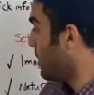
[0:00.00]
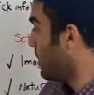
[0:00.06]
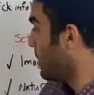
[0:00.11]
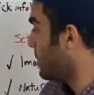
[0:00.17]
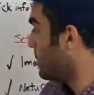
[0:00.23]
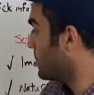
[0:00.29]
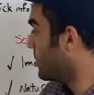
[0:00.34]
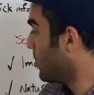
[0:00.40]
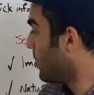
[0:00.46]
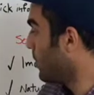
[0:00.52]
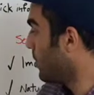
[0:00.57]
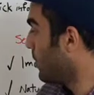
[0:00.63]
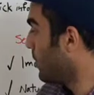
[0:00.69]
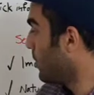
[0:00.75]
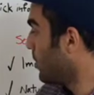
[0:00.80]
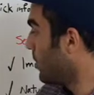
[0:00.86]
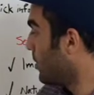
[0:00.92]

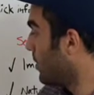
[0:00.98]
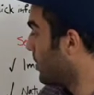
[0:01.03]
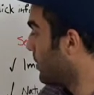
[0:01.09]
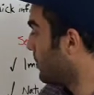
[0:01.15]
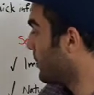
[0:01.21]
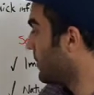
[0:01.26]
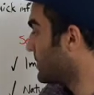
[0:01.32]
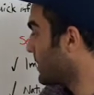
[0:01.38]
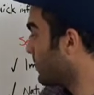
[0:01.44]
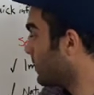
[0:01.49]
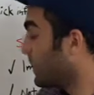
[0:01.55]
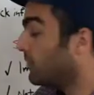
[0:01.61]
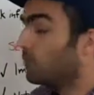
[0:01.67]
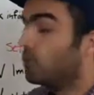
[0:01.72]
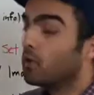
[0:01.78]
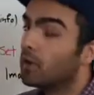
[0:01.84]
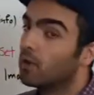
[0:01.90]
So, for example,
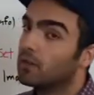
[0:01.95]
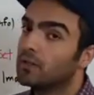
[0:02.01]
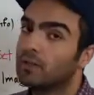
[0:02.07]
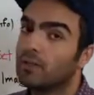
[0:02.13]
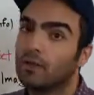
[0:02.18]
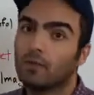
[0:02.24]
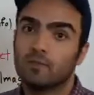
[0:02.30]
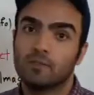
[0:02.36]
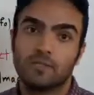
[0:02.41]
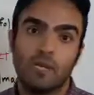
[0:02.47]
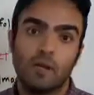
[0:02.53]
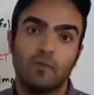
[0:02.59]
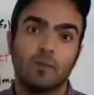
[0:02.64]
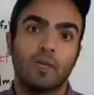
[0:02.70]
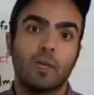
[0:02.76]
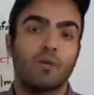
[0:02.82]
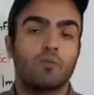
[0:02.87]
if you are
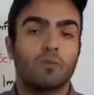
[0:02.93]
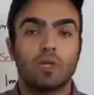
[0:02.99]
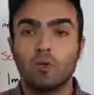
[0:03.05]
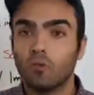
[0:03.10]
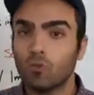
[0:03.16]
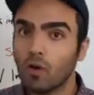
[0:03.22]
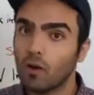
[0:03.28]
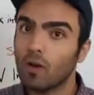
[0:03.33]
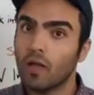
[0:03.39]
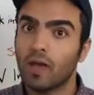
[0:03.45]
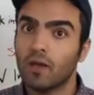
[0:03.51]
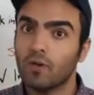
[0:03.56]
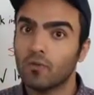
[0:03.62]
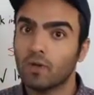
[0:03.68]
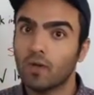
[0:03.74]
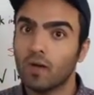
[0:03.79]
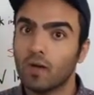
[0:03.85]
serving in rural
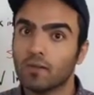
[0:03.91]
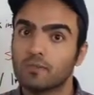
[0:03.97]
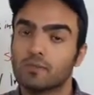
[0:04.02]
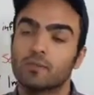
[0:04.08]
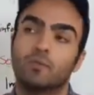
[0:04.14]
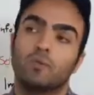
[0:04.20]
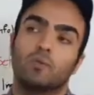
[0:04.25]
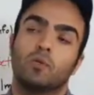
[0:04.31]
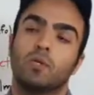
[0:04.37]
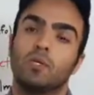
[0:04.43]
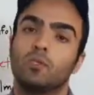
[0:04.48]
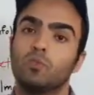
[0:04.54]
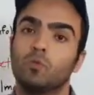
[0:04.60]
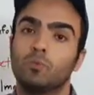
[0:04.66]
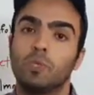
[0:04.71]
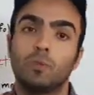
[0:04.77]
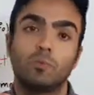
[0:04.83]
areas, you need
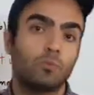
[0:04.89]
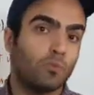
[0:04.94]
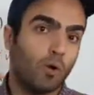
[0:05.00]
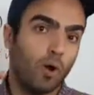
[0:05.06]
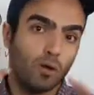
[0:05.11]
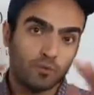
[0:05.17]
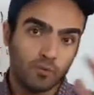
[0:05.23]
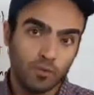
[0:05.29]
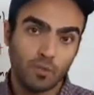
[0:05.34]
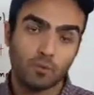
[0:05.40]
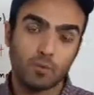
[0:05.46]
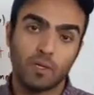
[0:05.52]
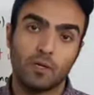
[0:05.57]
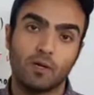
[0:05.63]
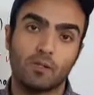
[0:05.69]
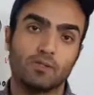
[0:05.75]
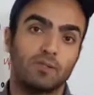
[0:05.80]
to be broader
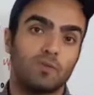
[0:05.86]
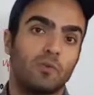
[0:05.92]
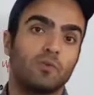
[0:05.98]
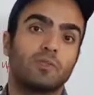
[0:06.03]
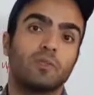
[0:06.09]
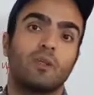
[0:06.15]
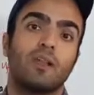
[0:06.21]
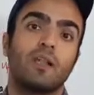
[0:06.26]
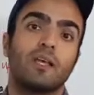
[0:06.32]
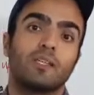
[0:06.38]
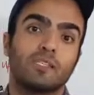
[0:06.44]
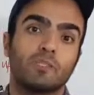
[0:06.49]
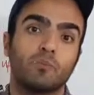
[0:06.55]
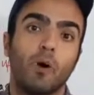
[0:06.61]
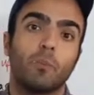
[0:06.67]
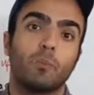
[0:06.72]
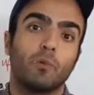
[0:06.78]
because there is a less
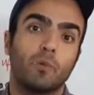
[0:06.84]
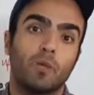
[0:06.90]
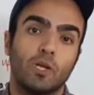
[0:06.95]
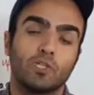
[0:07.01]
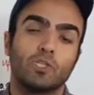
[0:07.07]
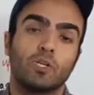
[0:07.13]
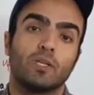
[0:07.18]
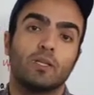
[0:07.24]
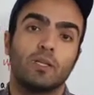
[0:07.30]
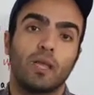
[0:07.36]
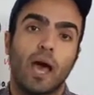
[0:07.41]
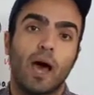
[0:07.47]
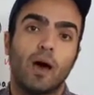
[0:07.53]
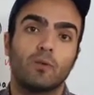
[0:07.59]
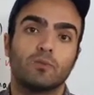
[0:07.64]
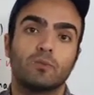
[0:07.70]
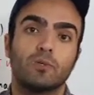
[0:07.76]
population
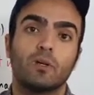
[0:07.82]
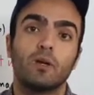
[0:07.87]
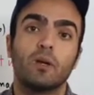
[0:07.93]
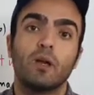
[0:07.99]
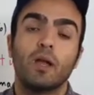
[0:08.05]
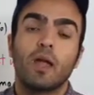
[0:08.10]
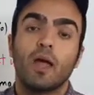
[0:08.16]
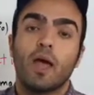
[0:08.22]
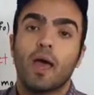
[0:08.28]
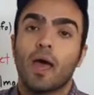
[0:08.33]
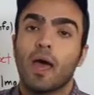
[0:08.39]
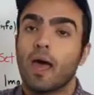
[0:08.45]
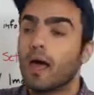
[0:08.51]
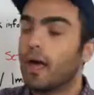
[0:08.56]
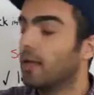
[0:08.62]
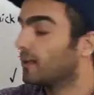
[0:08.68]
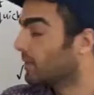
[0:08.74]
out there,
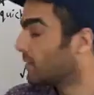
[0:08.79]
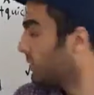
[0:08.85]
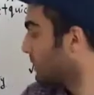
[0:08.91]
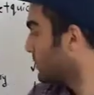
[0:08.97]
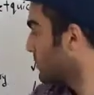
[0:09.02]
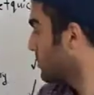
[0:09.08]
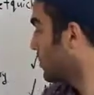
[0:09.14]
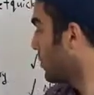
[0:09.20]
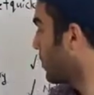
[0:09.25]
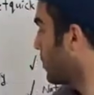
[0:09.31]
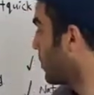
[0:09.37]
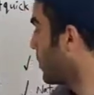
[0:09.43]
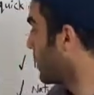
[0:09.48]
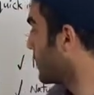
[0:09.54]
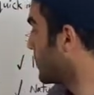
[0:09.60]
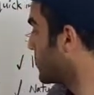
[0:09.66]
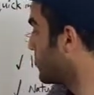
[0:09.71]
and
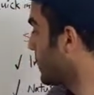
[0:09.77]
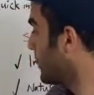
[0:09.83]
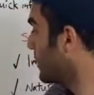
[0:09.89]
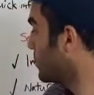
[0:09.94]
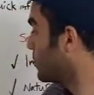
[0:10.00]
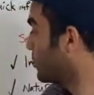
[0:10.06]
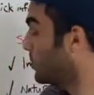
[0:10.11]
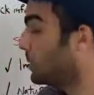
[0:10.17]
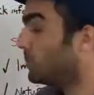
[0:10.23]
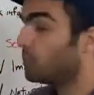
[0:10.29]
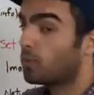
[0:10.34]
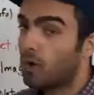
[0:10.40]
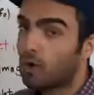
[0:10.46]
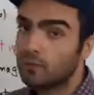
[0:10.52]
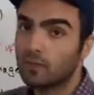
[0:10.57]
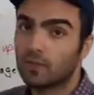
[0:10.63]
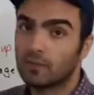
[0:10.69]
so it's better to be
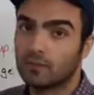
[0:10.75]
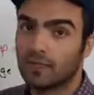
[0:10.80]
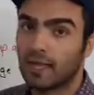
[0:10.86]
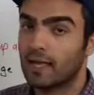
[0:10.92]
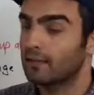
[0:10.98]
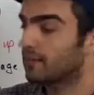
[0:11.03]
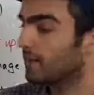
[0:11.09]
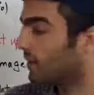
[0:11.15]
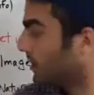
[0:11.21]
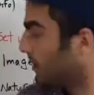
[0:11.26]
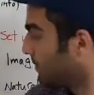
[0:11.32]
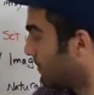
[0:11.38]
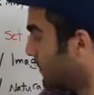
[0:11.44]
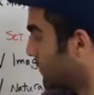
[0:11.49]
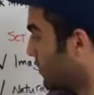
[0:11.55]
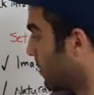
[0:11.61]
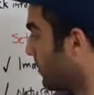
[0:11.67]
broader in that term.
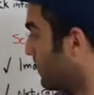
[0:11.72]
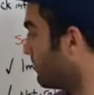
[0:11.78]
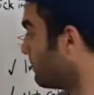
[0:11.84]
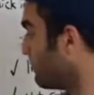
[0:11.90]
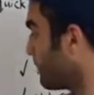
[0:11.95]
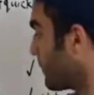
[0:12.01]
So